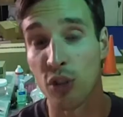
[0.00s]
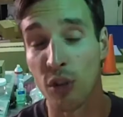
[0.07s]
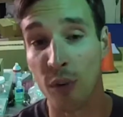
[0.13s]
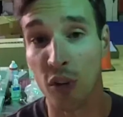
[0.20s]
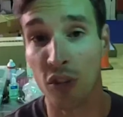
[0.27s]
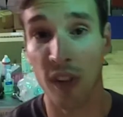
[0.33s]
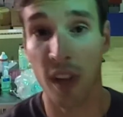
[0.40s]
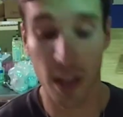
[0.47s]
So
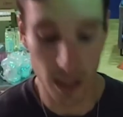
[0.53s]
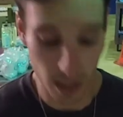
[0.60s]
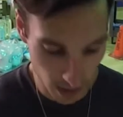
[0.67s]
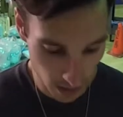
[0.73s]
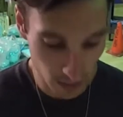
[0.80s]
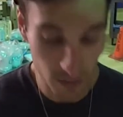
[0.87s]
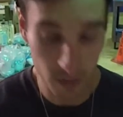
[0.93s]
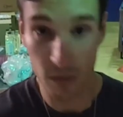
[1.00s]
first thing I
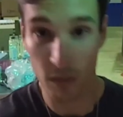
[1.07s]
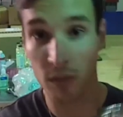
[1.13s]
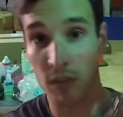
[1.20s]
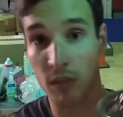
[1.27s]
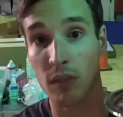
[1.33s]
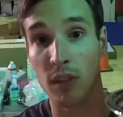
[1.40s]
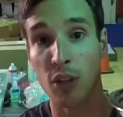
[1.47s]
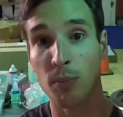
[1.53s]
need
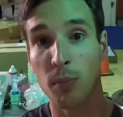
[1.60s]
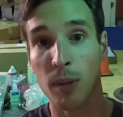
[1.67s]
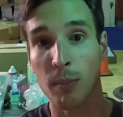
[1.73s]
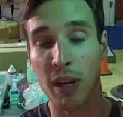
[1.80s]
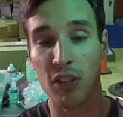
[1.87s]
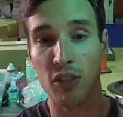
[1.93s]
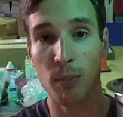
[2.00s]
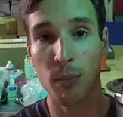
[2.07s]
Nice big
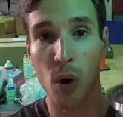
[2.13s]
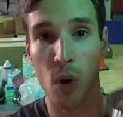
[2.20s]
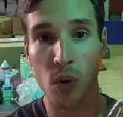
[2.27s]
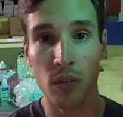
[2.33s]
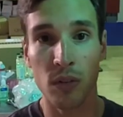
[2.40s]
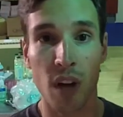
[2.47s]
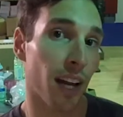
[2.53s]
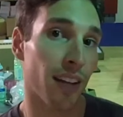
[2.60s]
mixing bowl.
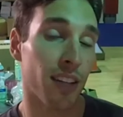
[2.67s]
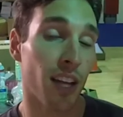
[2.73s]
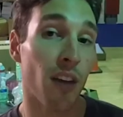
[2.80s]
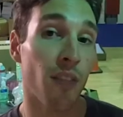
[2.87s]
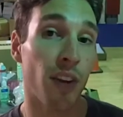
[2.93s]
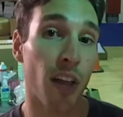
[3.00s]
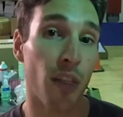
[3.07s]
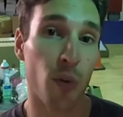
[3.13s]
I got the
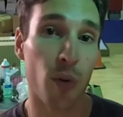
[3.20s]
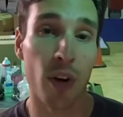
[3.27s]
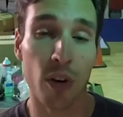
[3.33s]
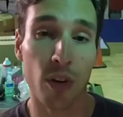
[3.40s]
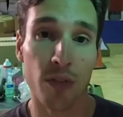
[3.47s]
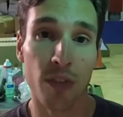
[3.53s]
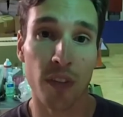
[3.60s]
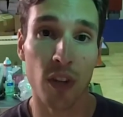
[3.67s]
oven on
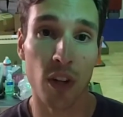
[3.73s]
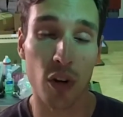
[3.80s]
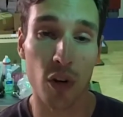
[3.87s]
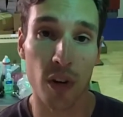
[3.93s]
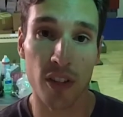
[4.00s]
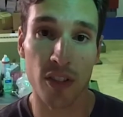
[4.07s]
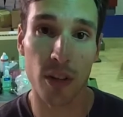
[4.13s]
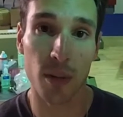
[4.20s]
350
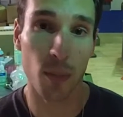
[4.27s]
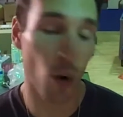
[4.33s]
degrees at the